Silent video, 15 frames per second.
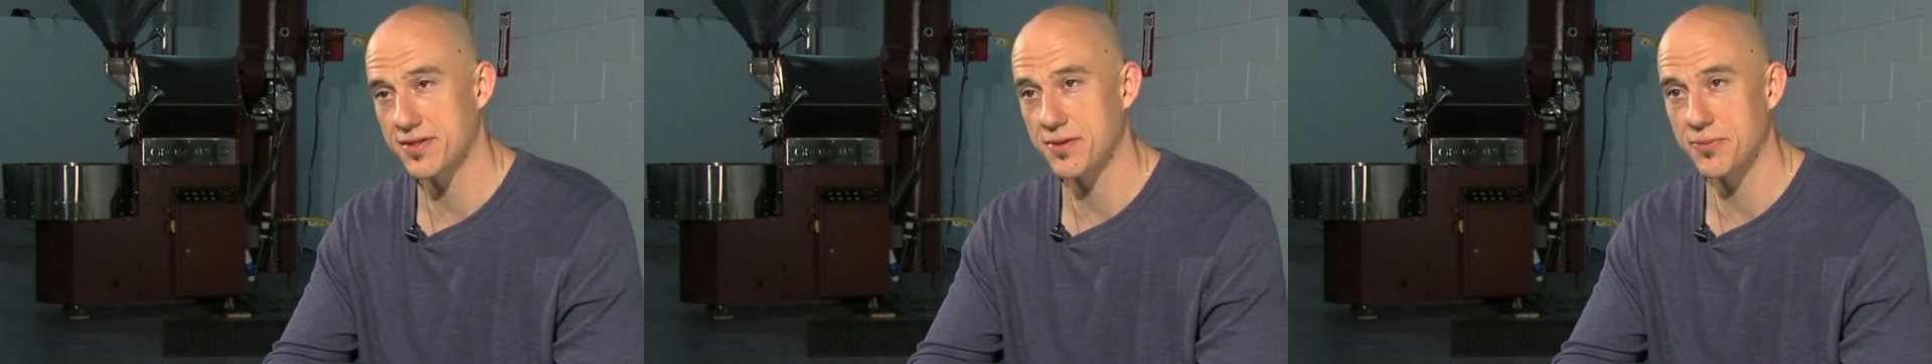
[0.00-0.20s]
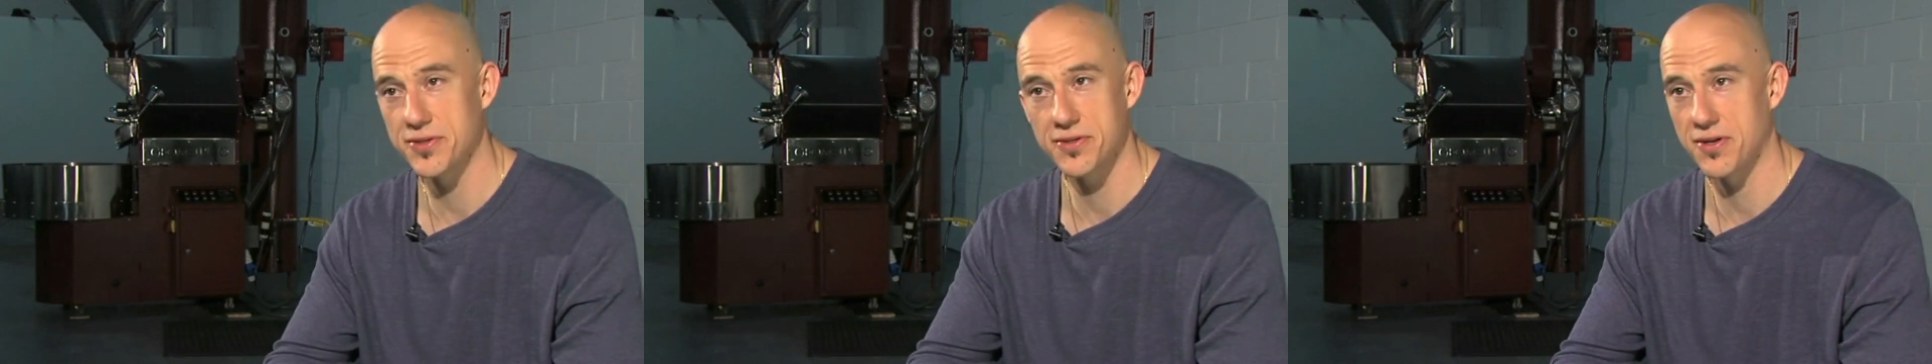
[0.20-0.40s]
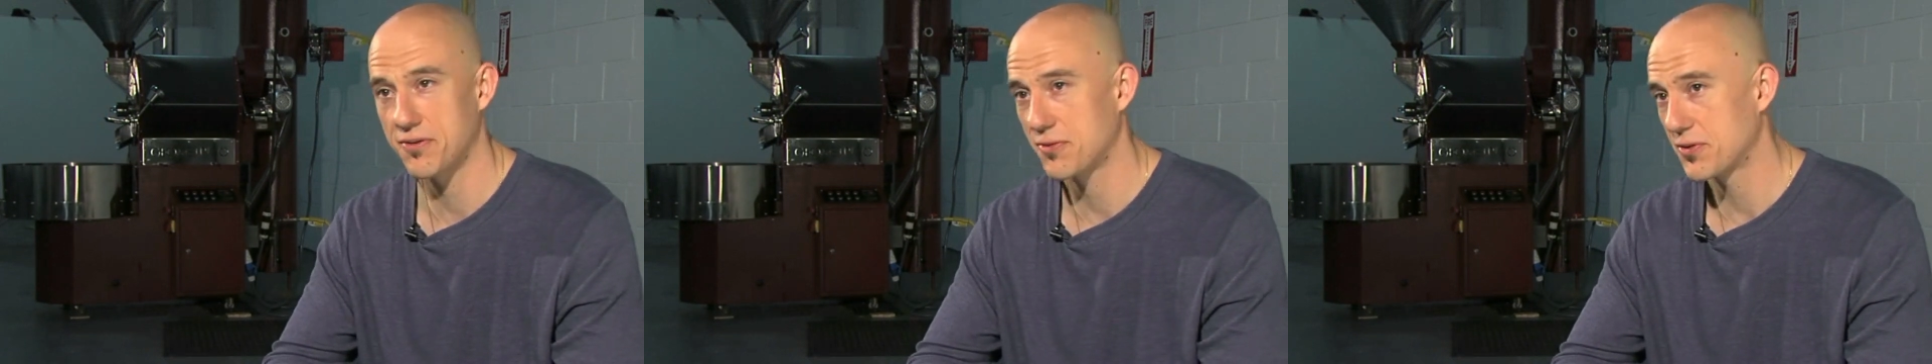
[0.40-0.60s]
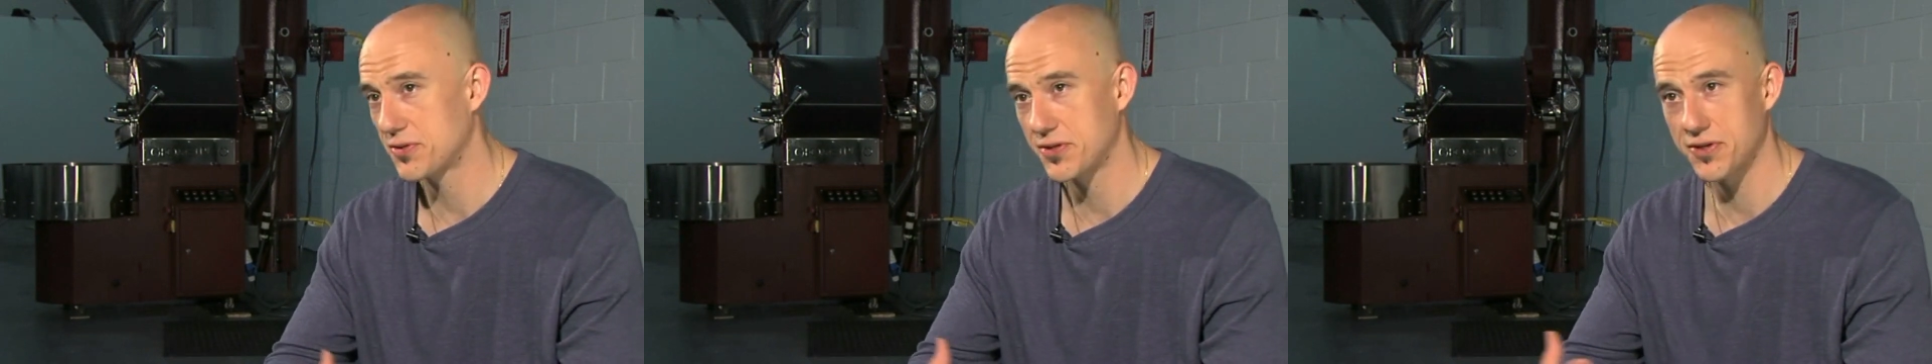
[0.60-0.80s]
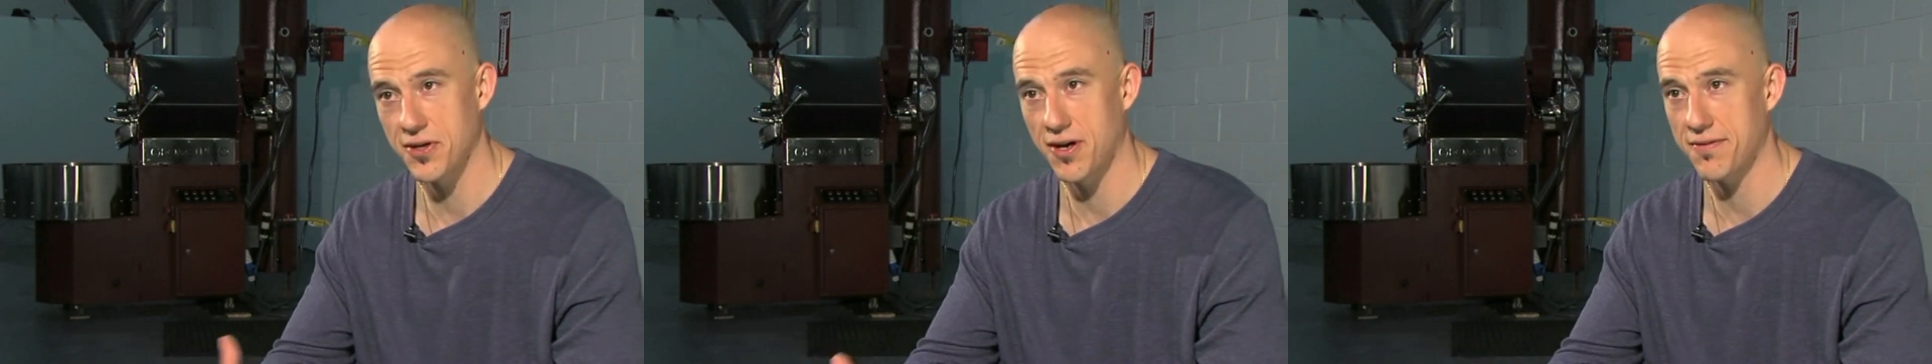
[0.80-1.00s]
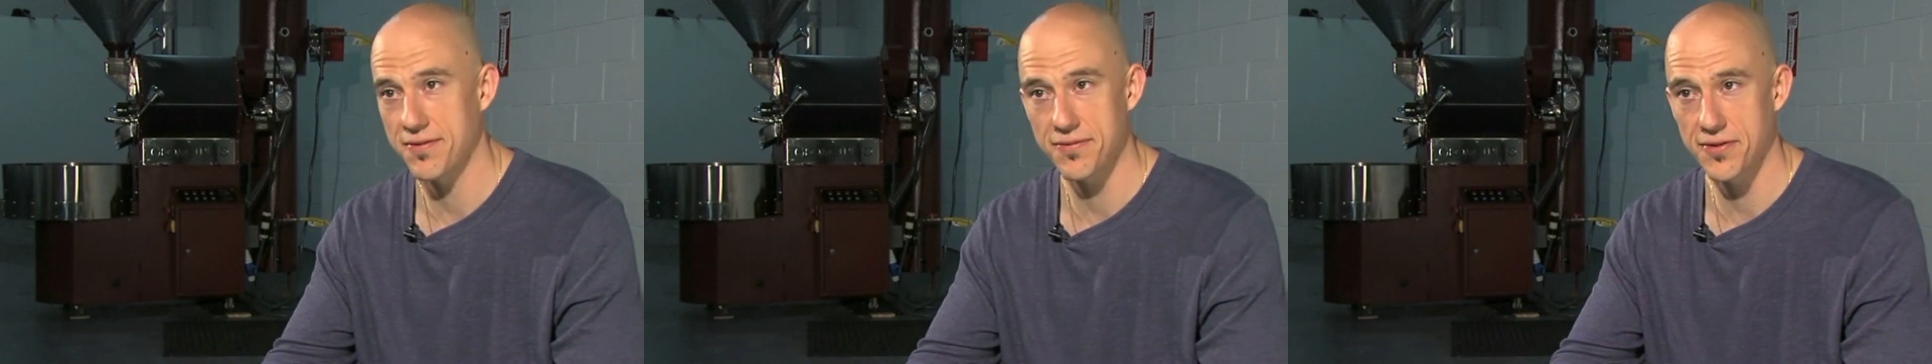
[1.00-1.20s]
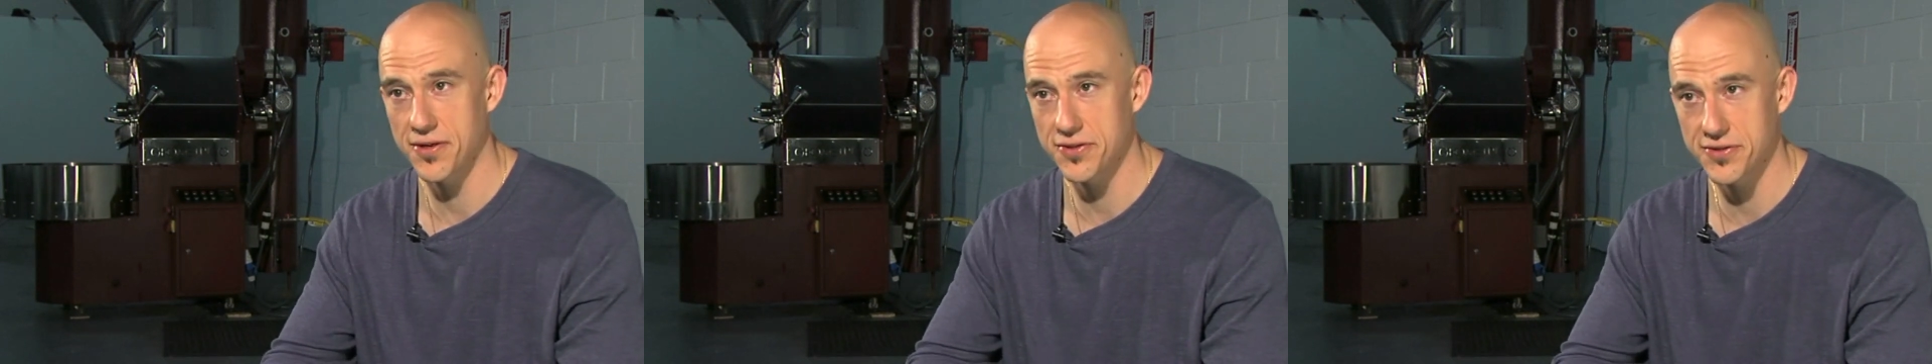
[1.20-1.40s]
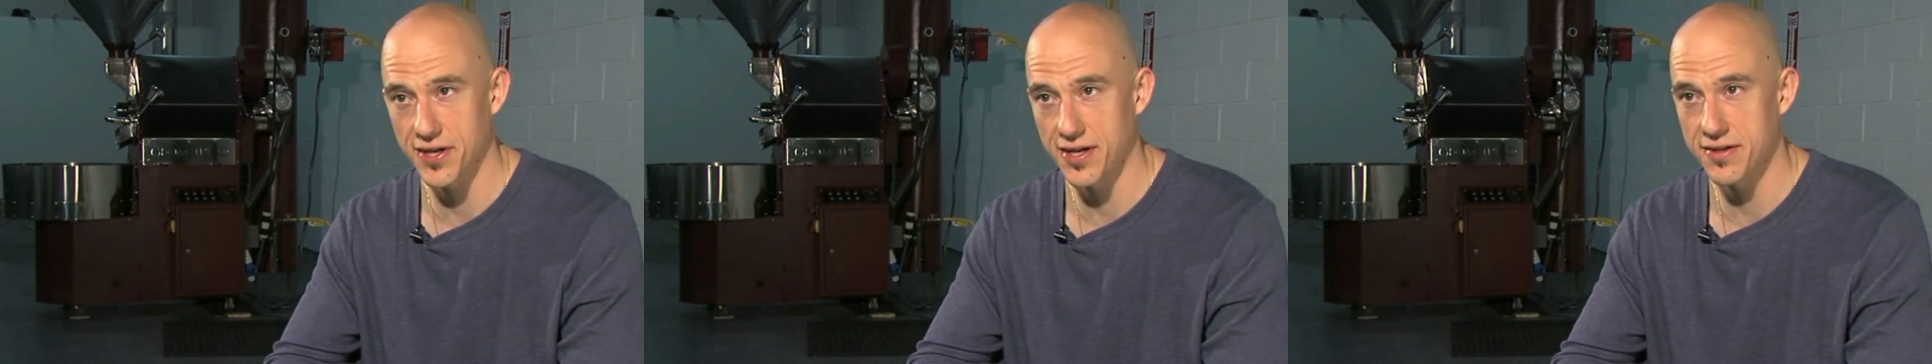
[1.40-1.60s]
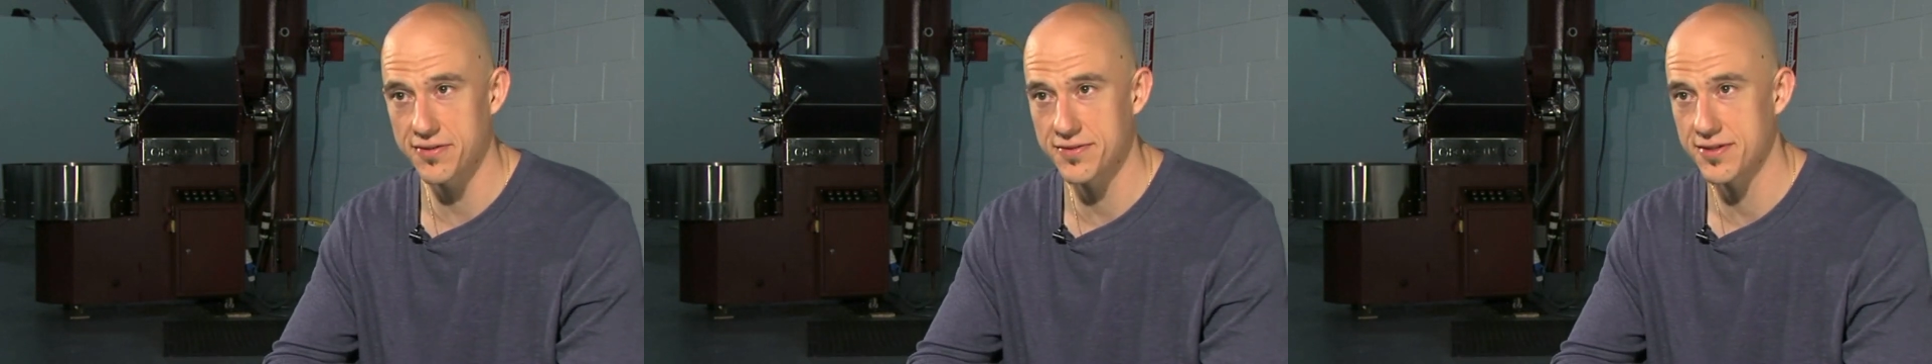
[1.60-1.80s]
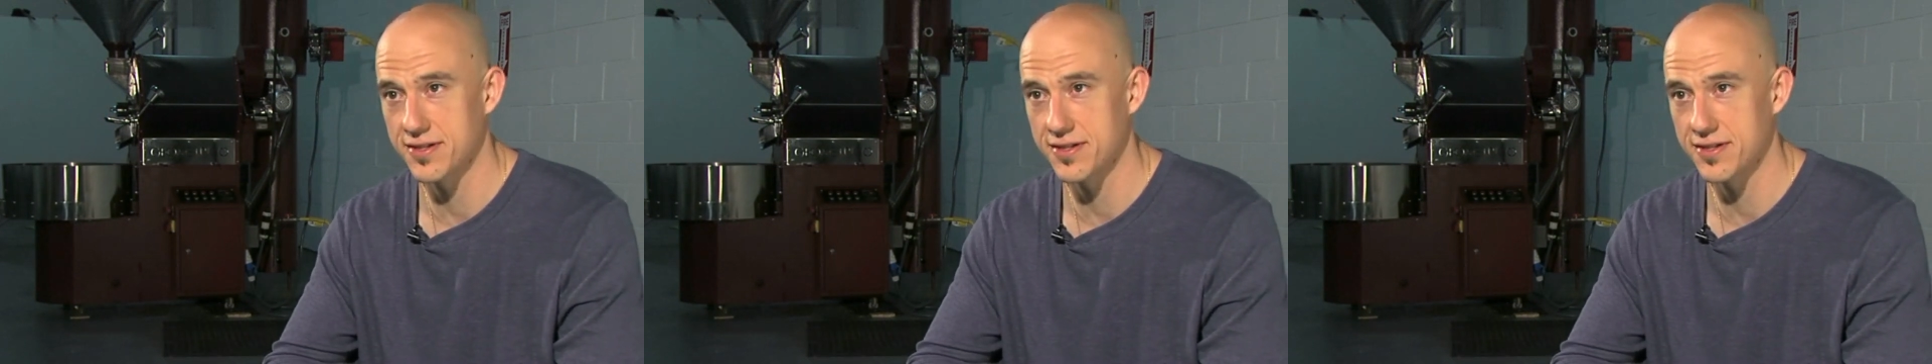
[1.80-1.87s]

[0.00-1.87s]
and then we started roasting coffee for ourselves,